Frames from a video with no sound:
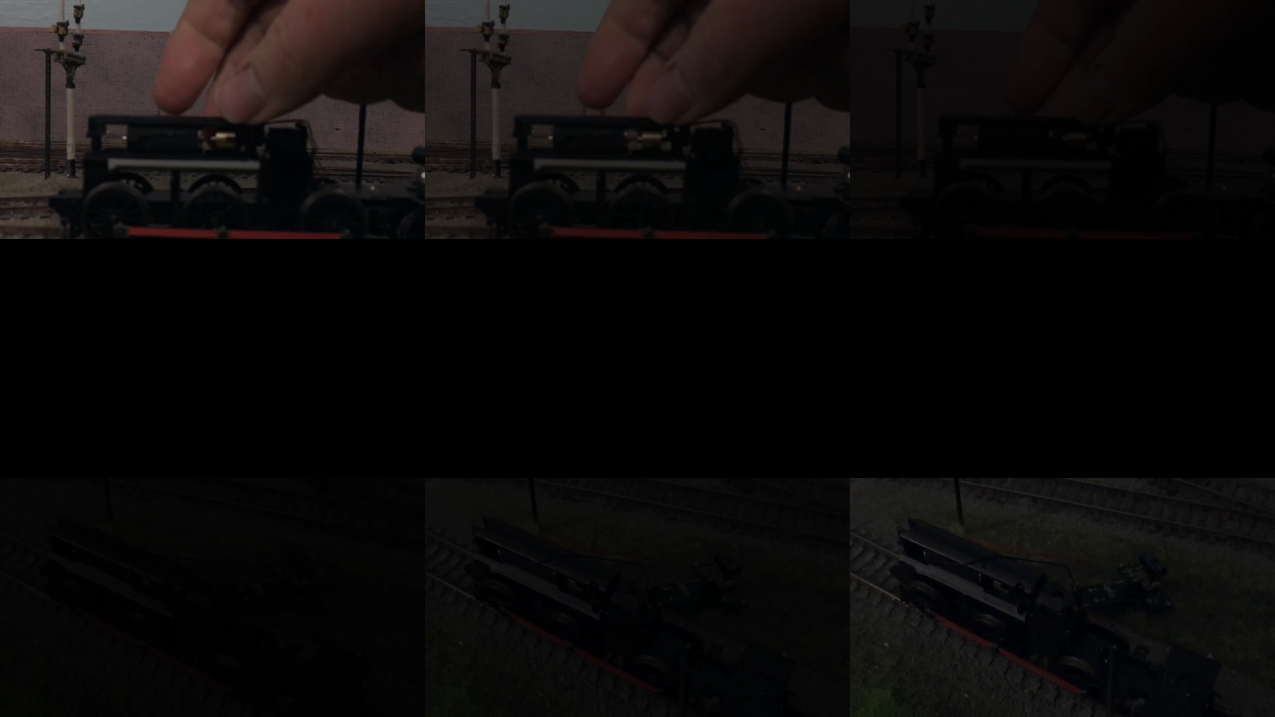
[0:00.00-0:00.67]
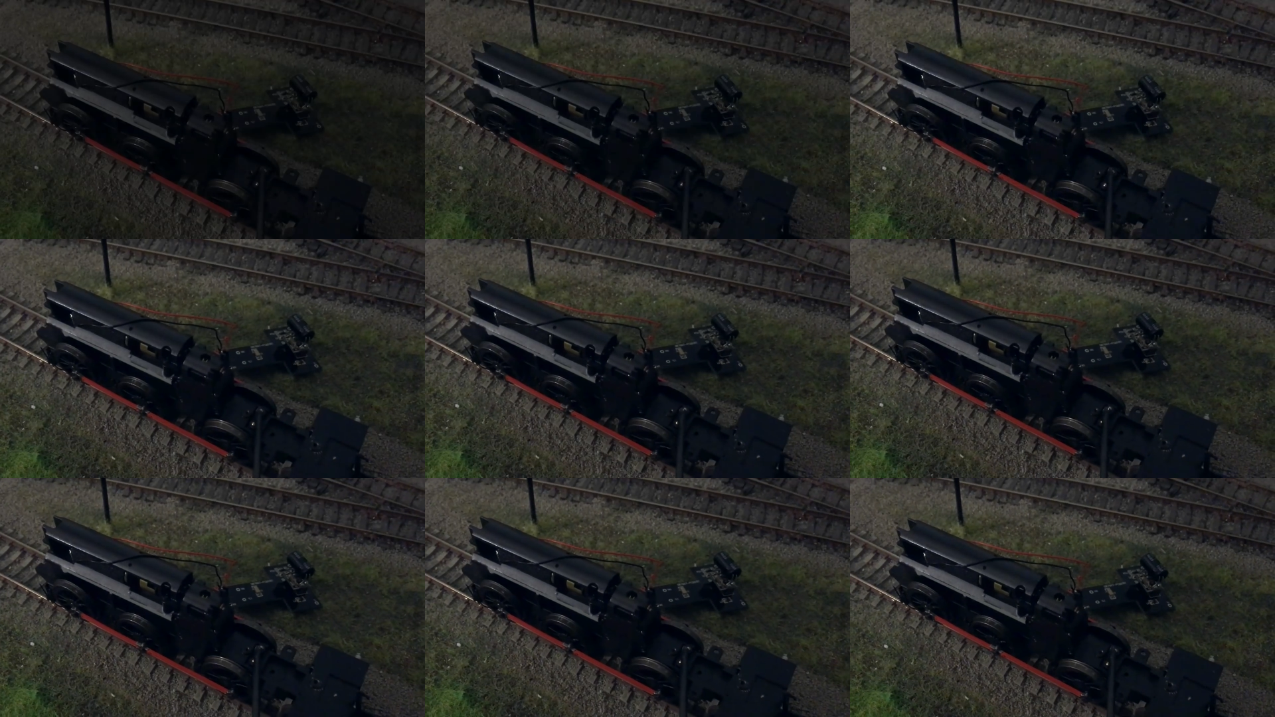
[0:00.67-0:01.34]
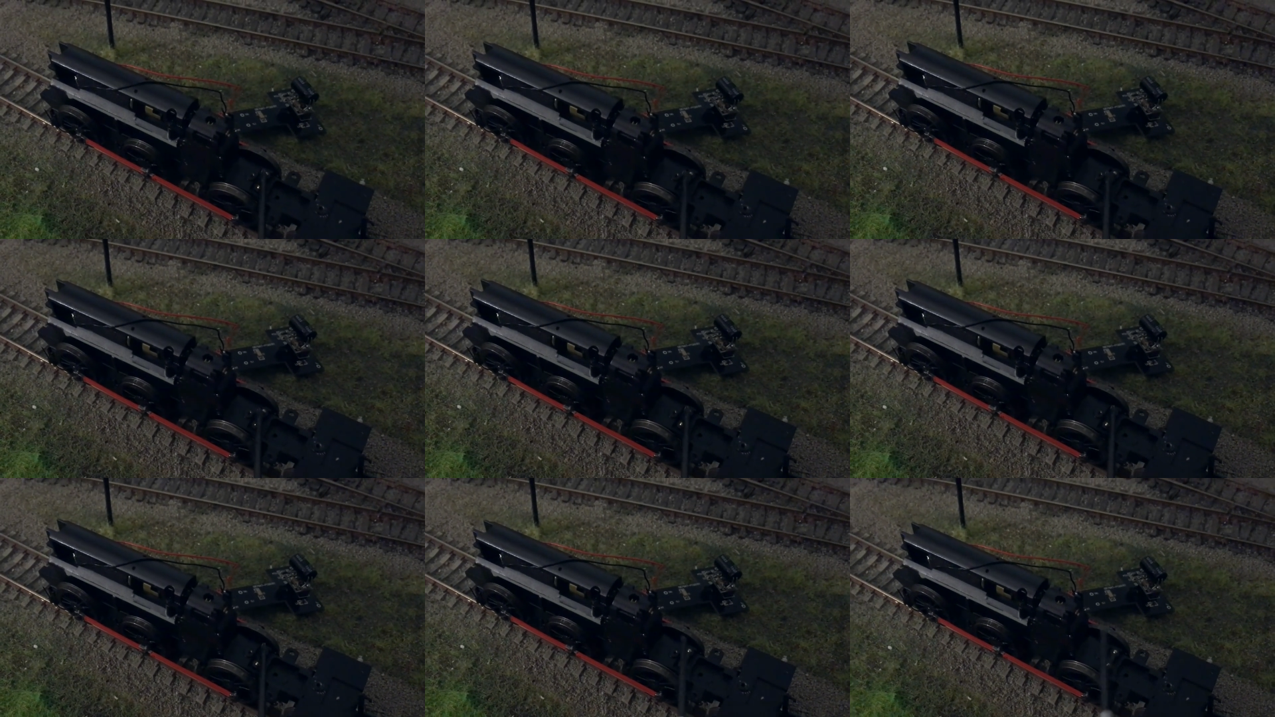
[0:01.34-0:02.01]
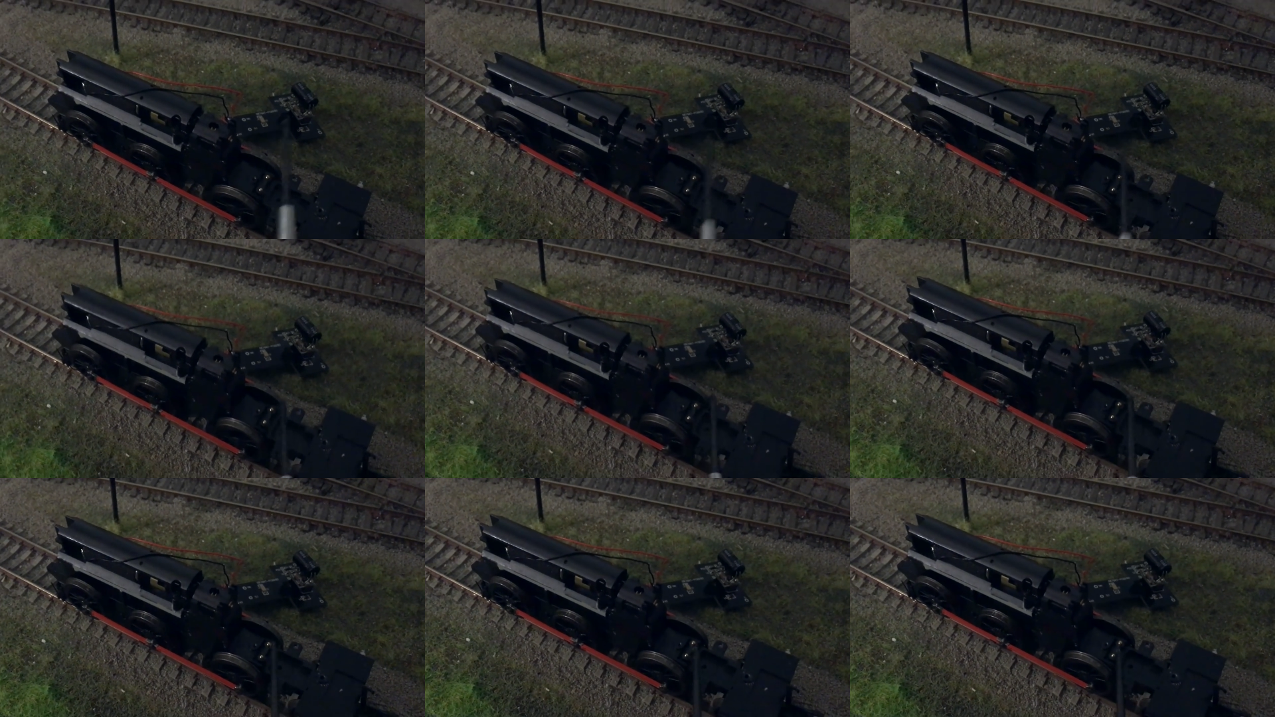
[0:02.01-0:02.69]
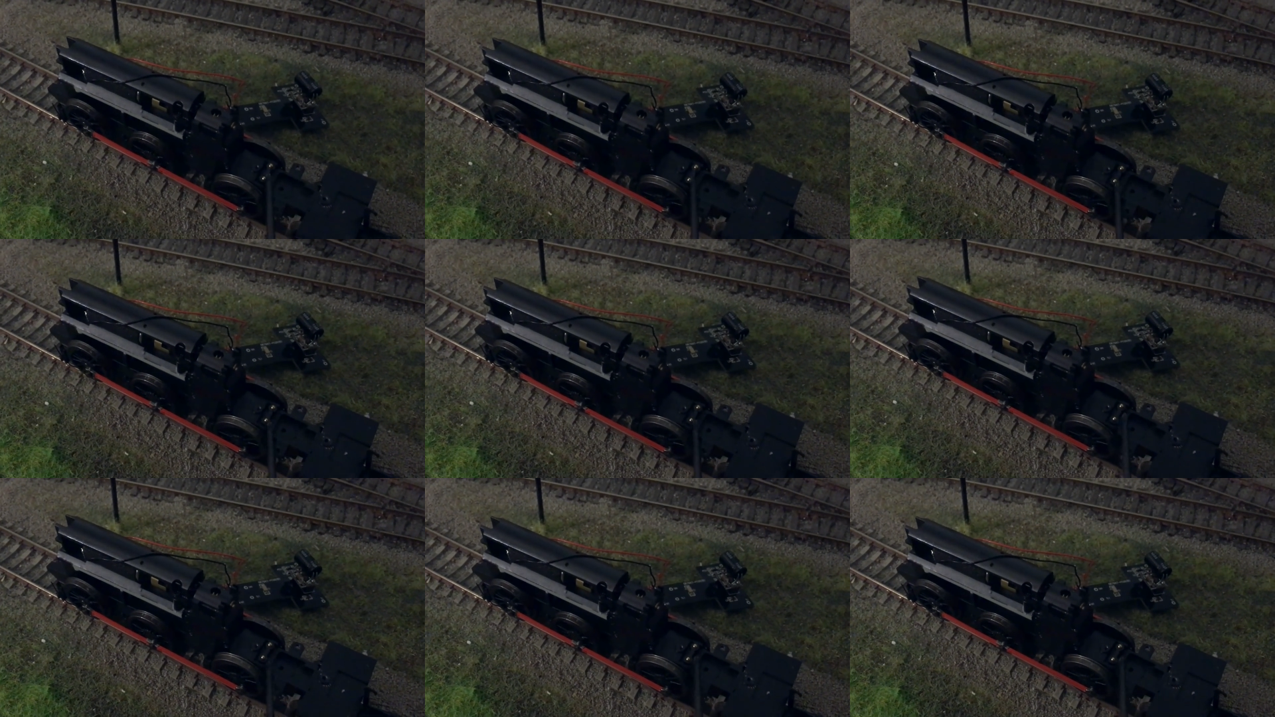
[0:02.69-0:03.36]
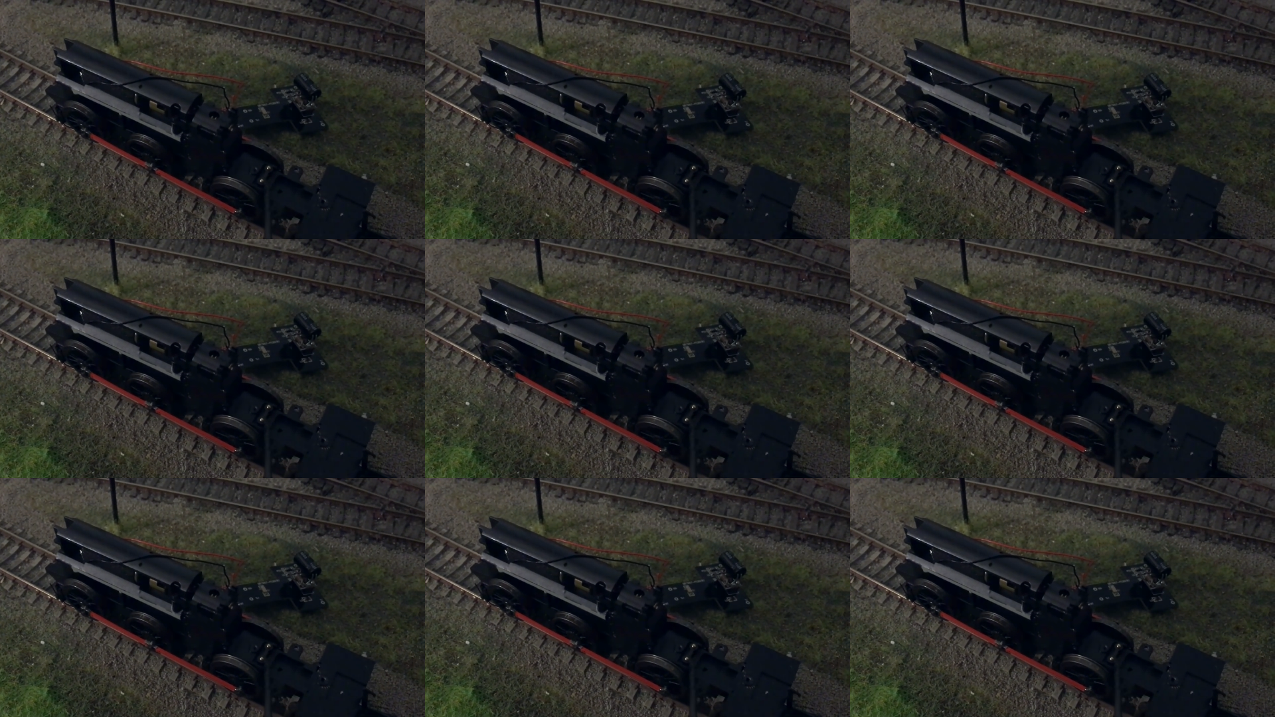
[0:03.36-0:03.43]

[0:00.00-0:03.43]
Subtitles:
Nobody's mouth can be seen.